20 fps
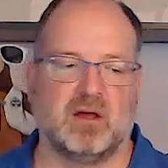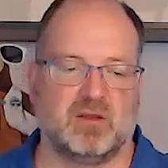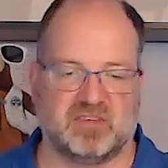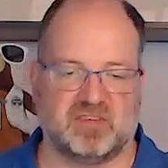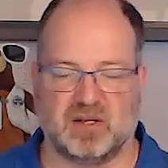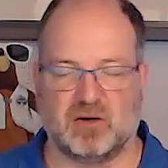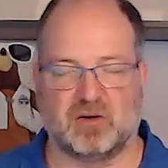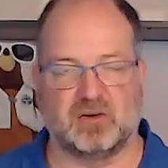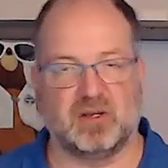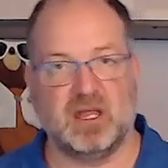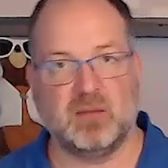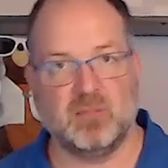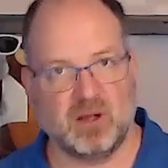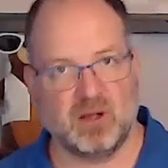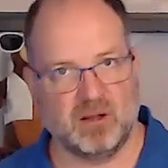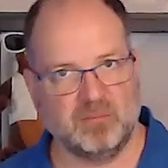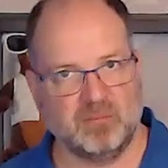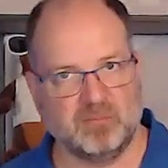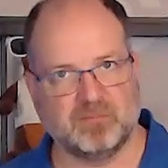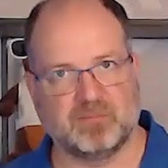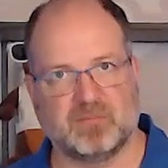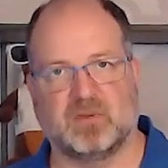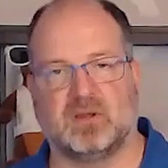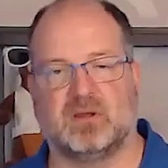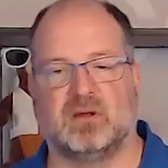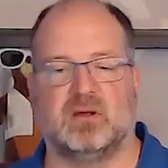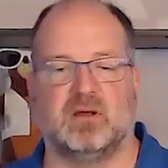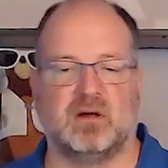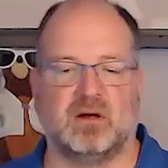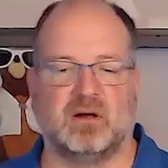Send out an email
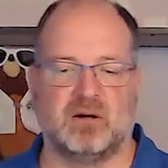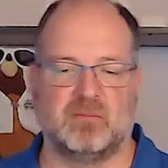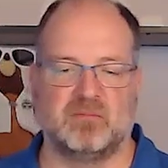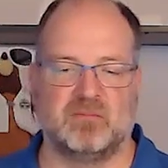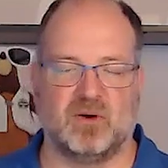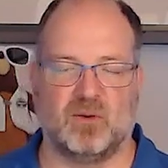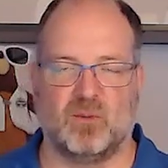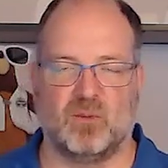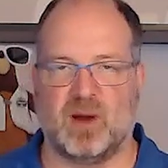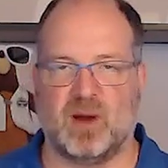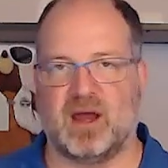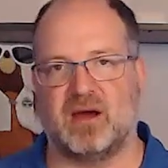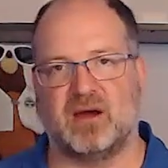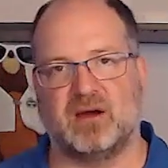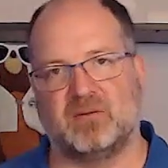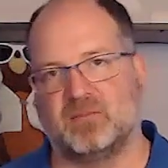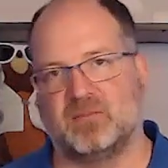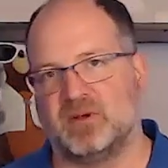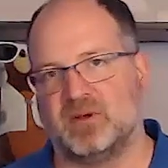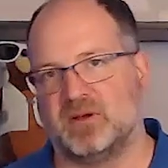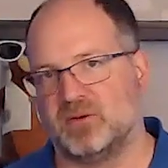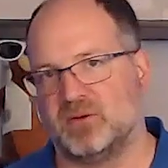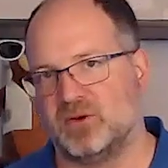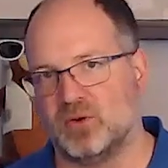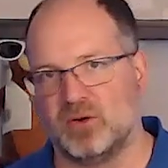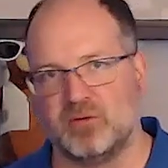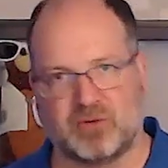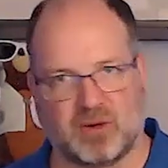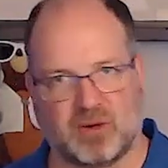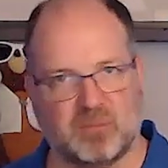where
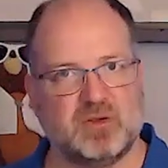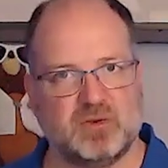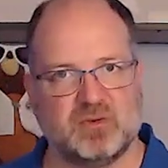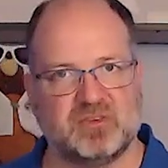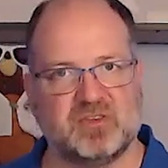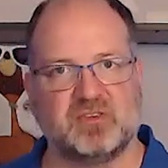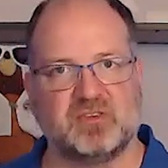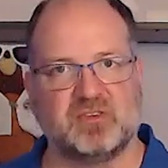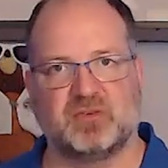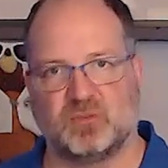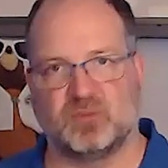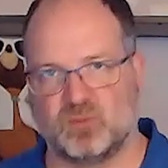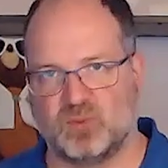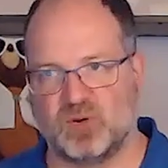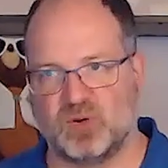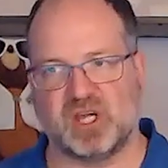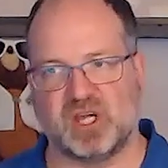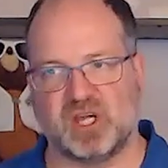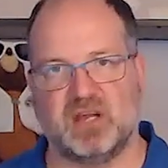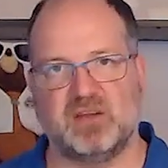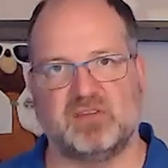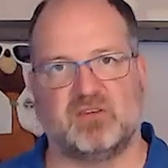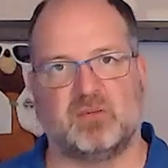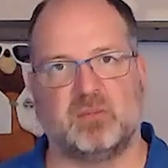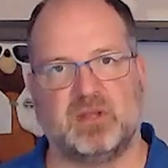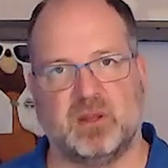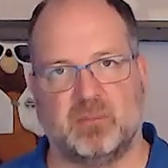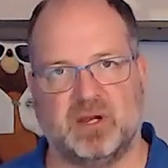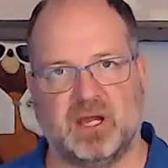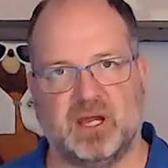you inform the users which entities have
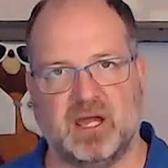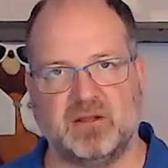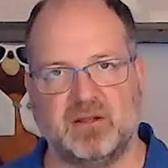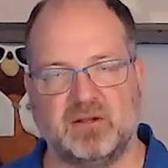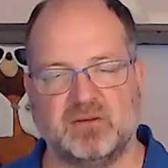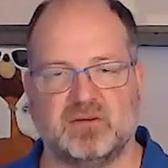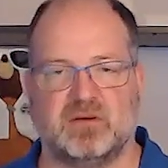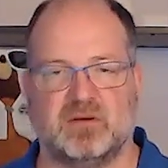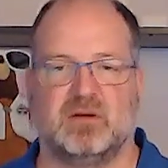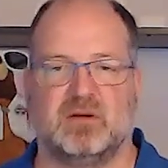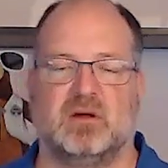been deprecated,